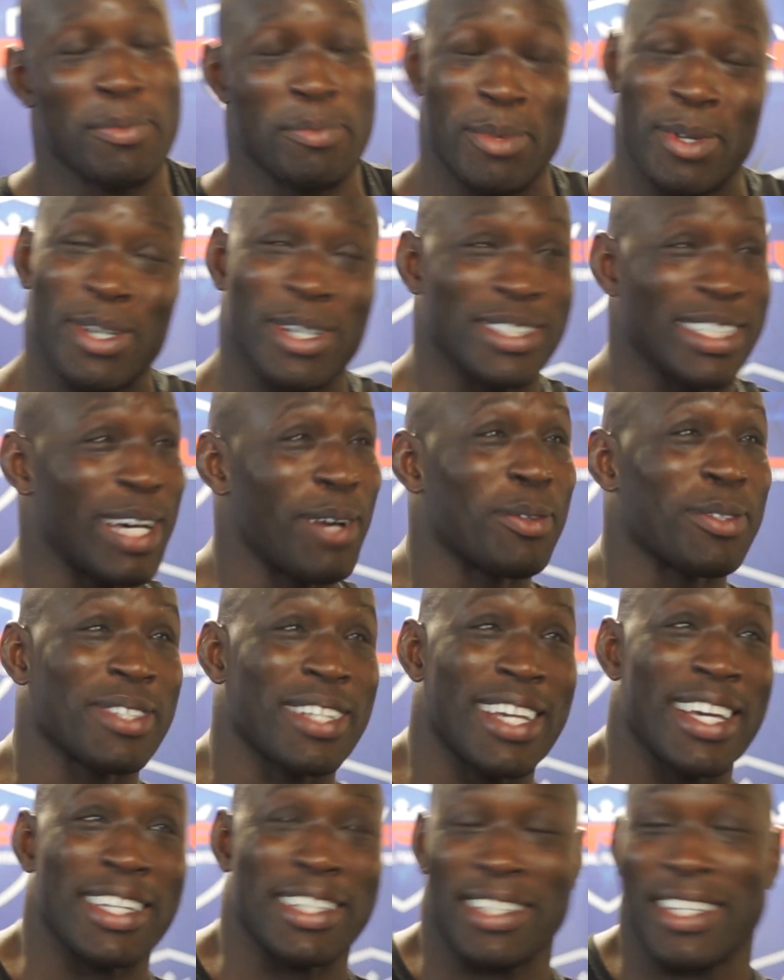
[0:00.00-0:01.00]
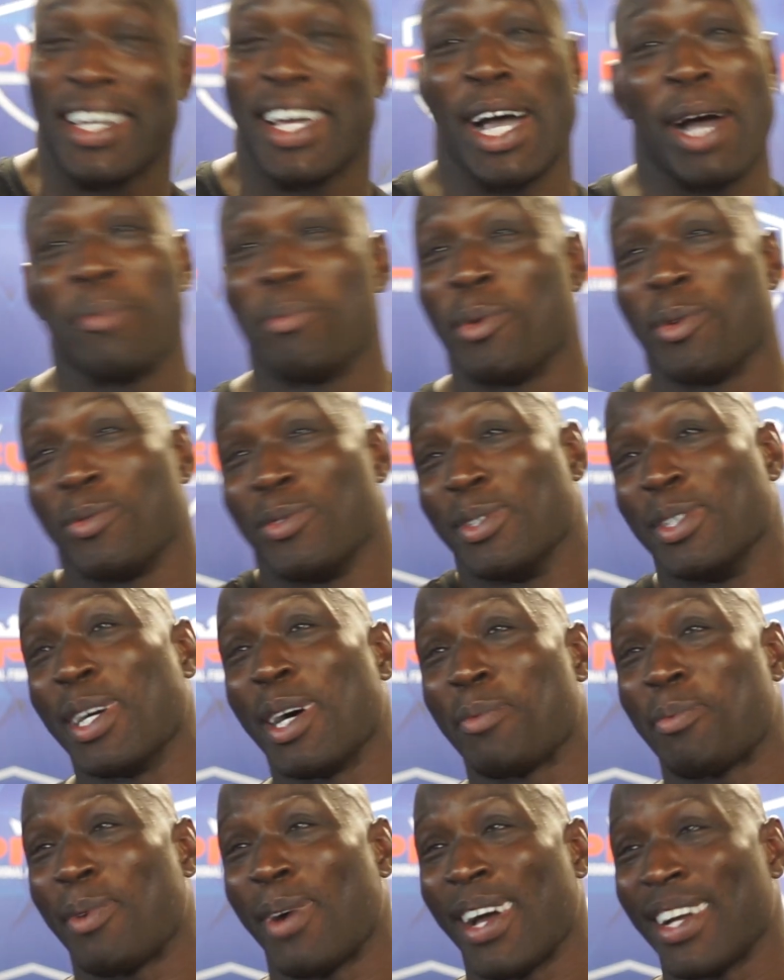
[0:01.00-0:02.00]
because I was like, yeah, I'm moving
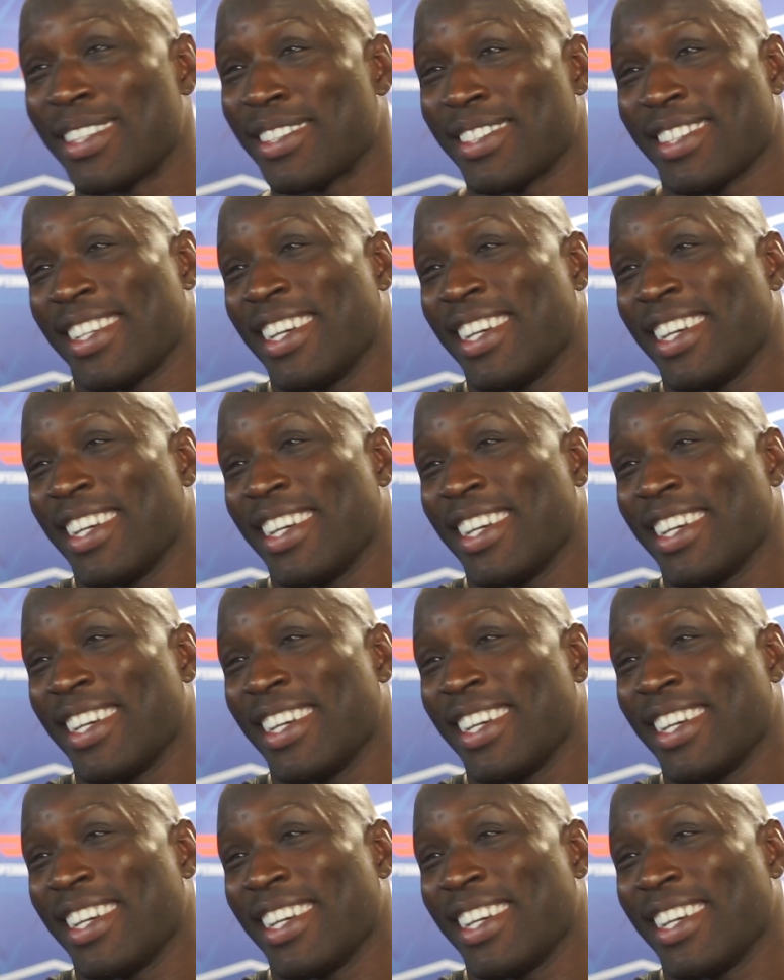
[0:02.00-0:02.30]
up, right?